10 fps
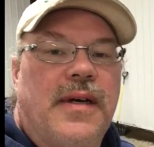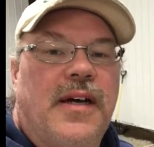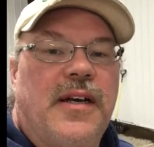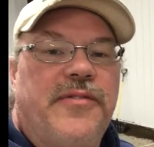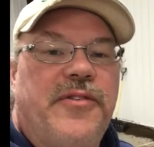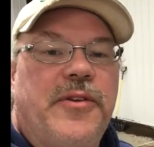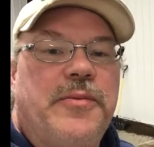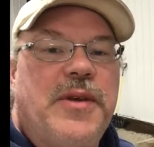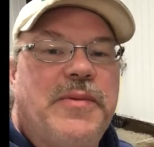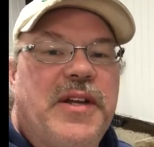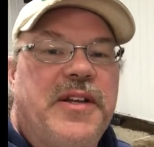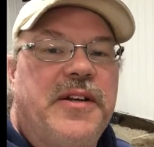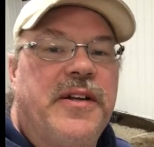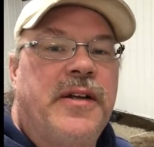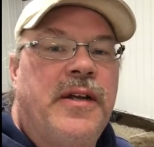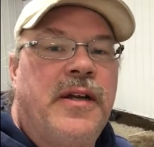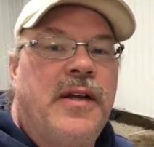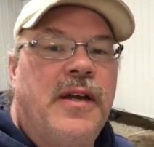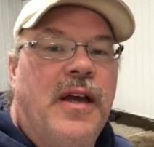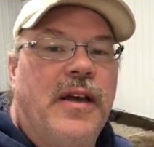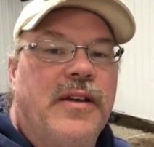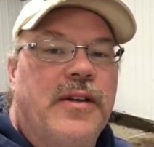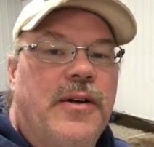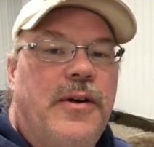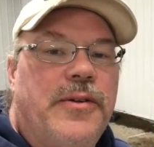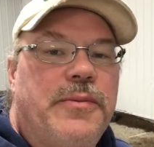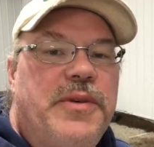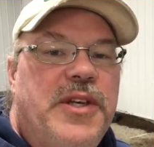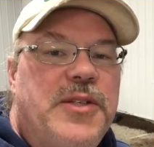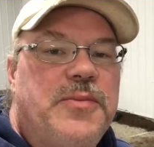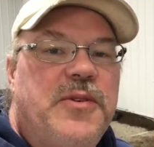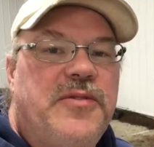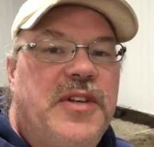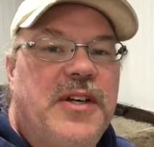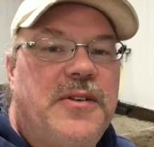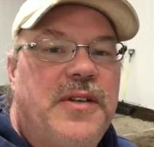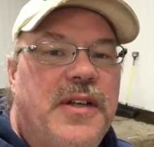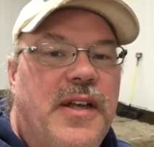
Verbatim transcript: Hi, Phil the Bee Man here. I got all the bees moved out